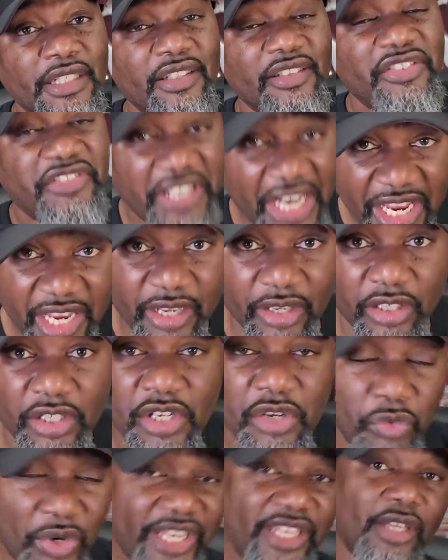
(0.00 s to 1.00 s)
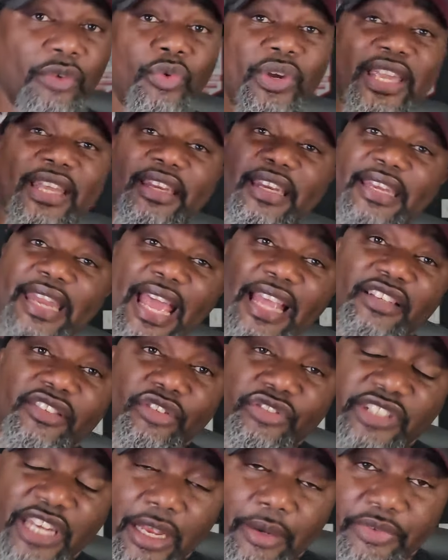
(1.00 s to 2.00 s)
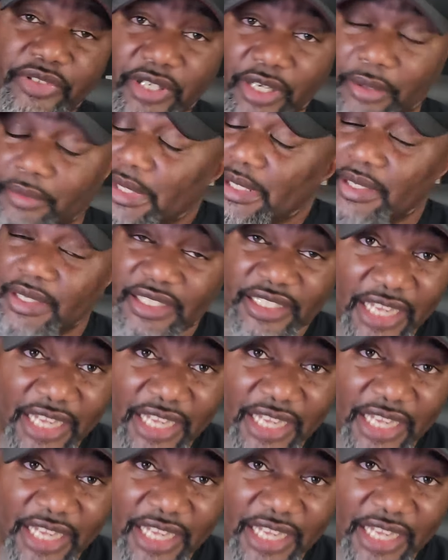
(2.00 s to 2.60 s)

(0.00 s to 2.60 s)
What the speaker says: Still, we can win the national championship.